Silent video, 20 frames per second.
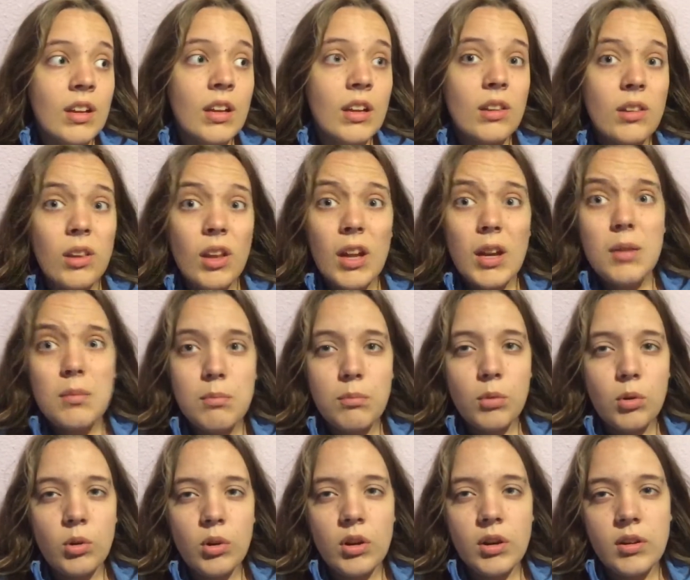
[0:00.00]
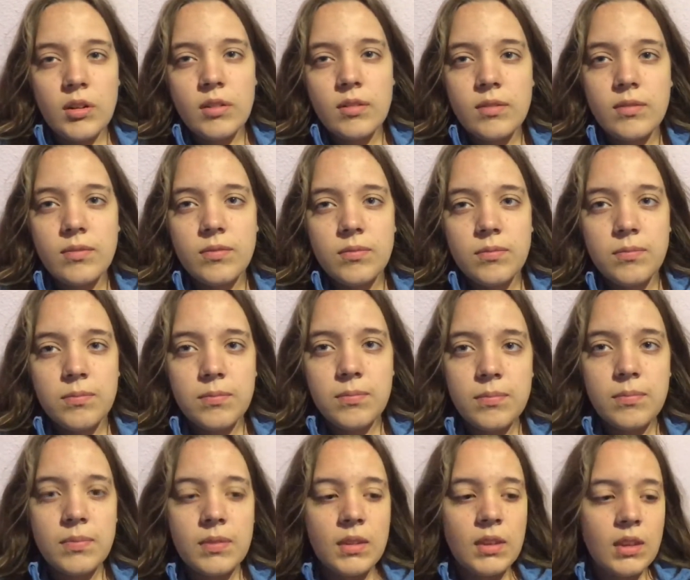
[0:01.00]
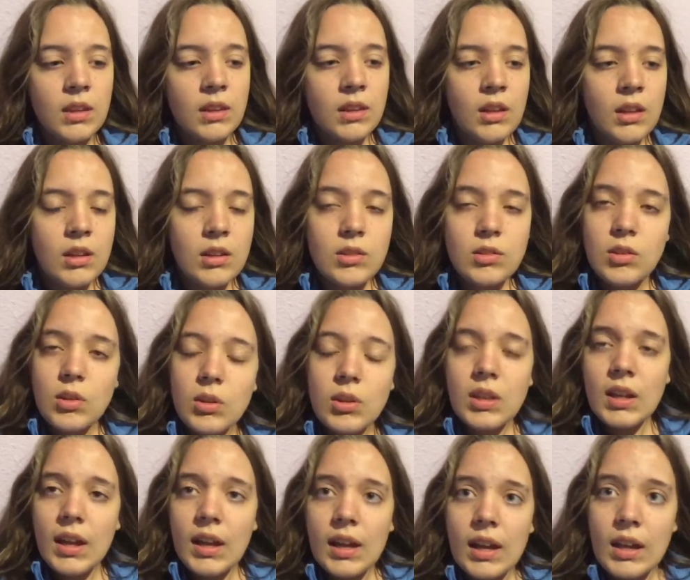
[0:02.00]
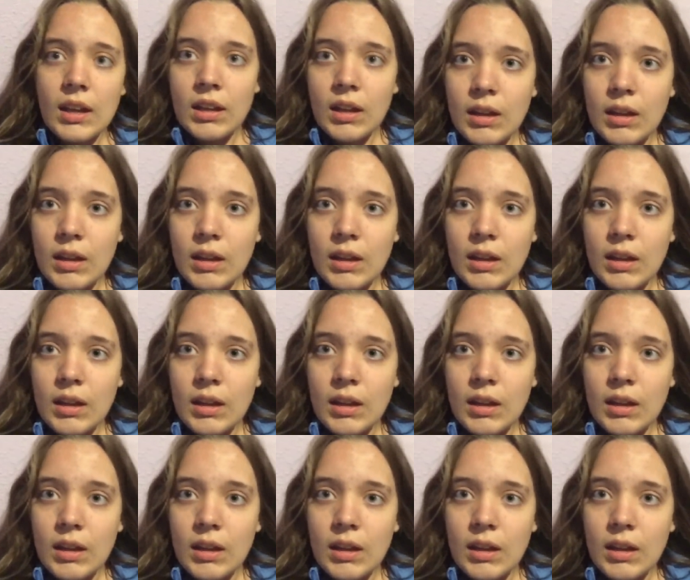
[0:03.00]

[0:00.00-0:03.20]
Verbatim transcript: a lot more. So yeah, I,